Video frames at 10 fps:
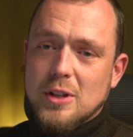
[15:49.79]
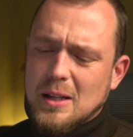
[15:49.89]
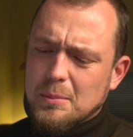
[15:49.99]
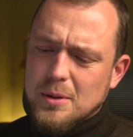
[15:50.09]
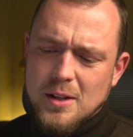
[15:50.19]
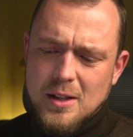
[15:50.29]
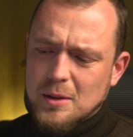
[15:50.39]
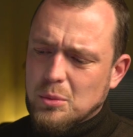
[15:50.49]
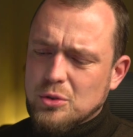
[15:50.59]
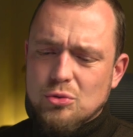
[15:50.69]
yeah, but
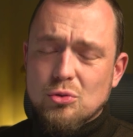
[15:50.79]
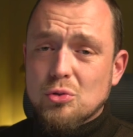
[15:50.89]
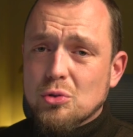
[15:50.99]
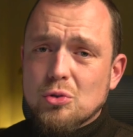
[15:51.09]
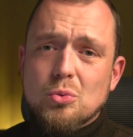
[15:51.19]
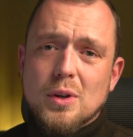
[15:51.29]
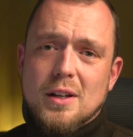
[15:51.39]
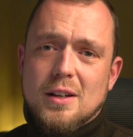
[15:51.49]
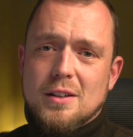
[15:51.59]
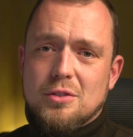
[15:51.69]
what to do when
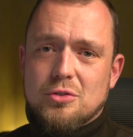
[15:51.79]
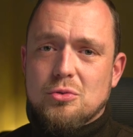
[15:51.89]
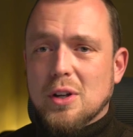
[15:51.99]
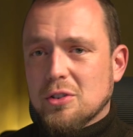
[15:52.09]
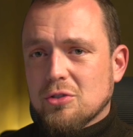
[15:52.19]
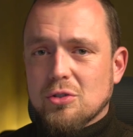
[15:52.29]
I stress,